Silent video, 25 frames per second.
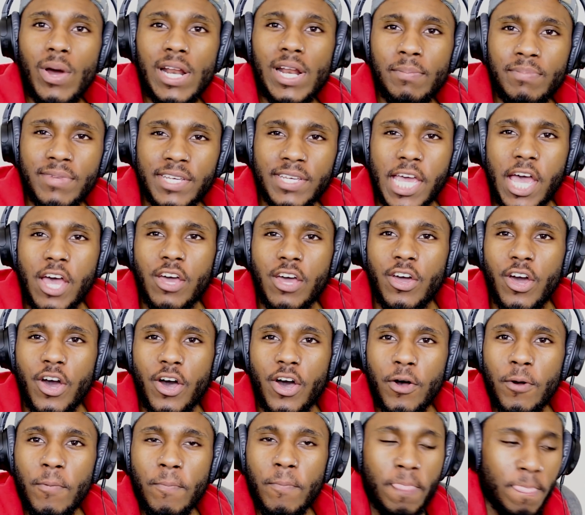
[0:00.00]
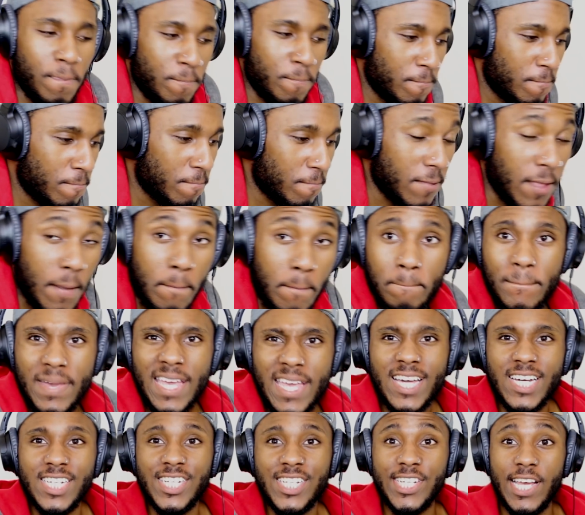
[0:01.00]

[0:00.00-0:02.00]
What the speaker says: want him to get a girl. Make her